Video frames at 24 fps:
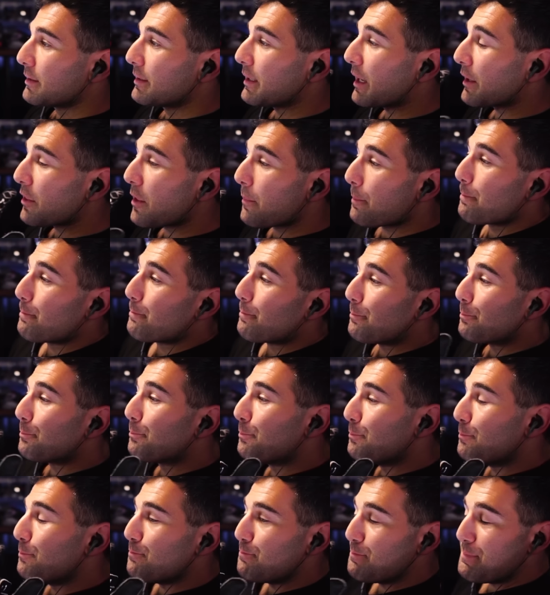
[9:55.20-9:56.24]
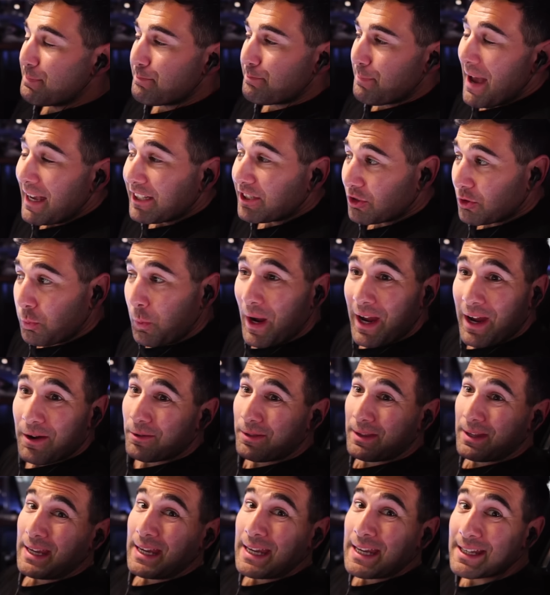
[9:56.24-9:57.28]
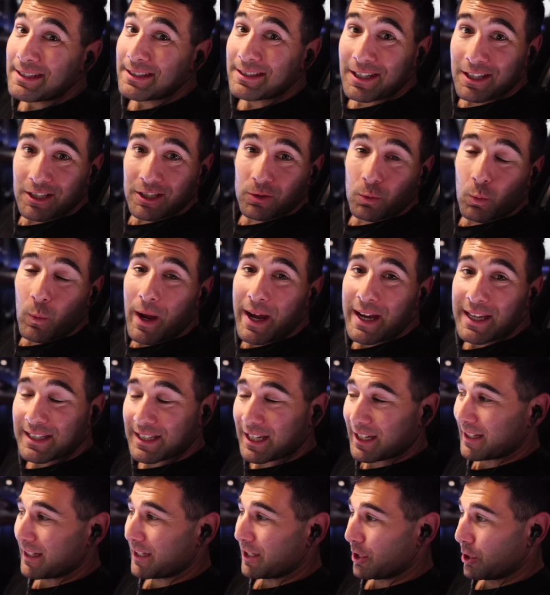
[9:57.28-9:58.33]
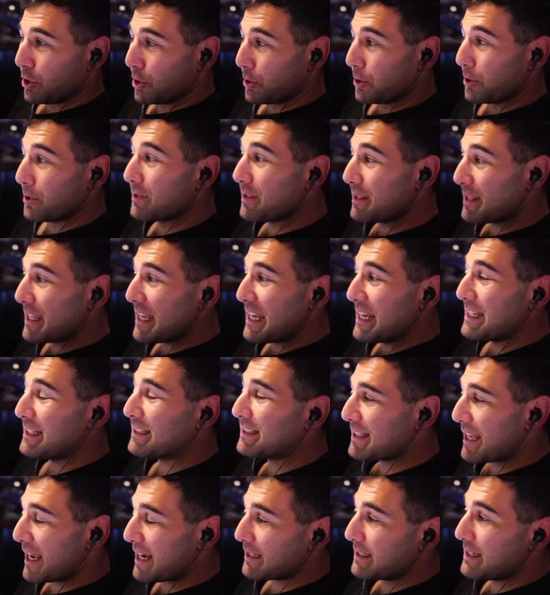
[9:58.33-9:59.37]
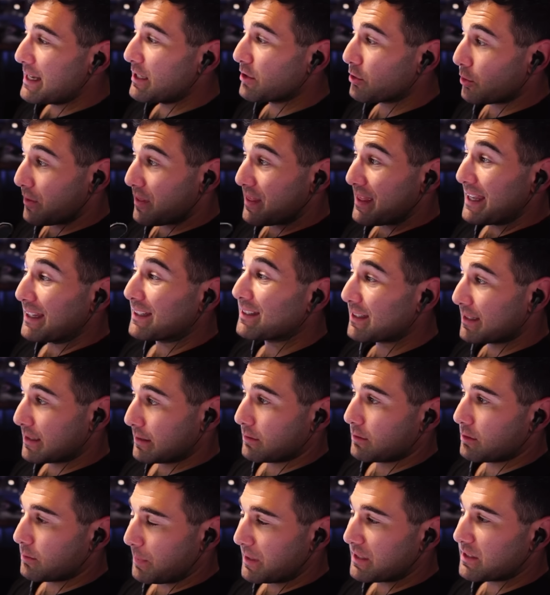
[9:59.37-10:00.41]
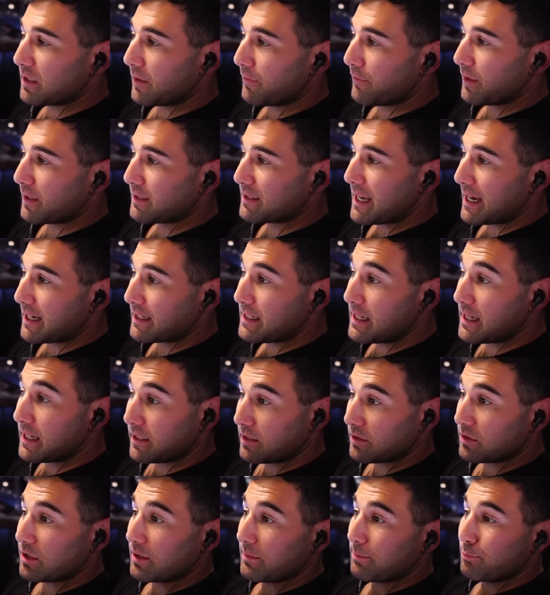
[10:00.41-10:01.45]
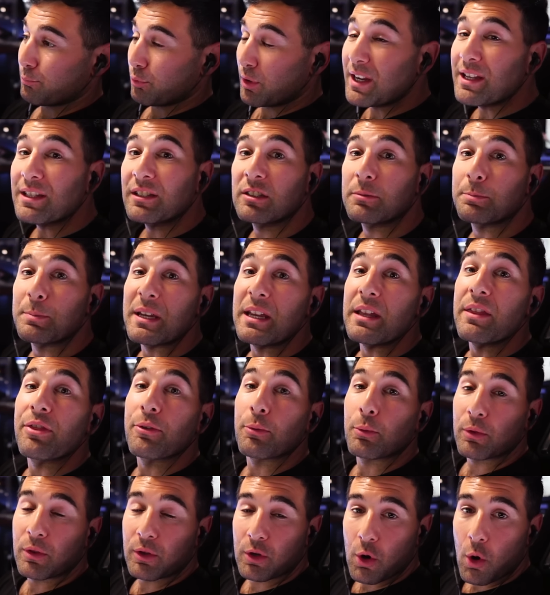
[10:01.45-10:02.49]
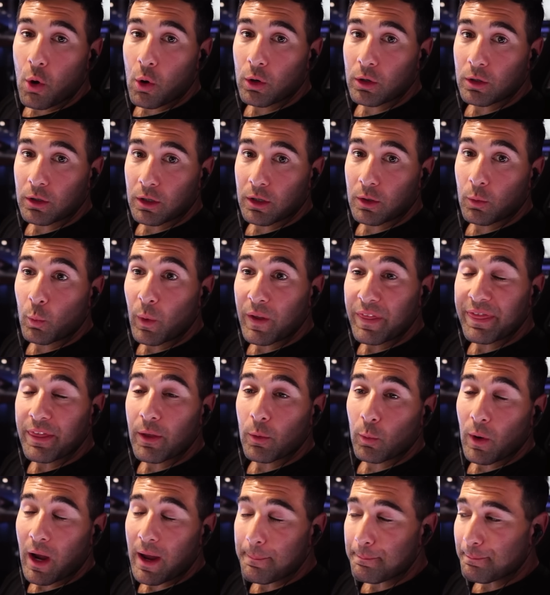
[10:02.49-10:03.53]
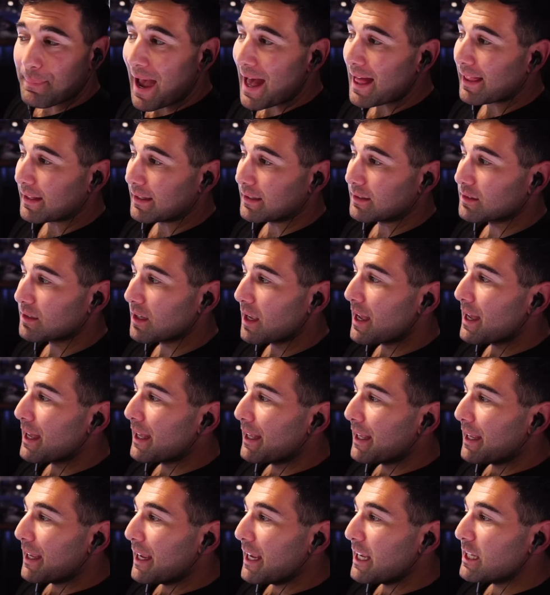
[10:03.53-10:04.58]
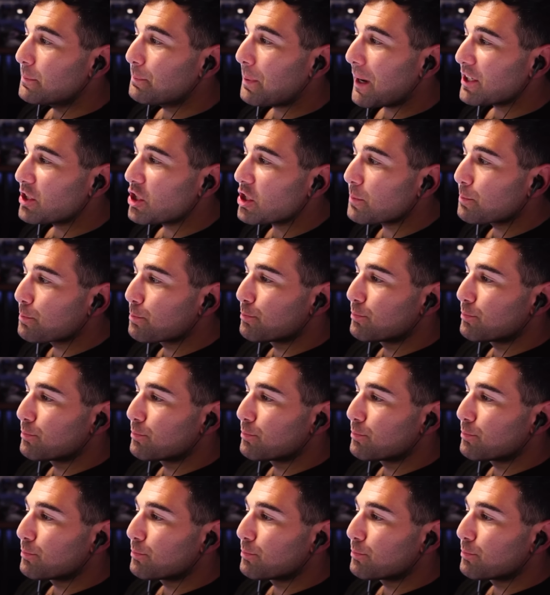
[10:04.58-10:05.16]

Now the best way or the easiest way to learn these techniques or this specific technique and to bring speed through the corner with the right balance is by just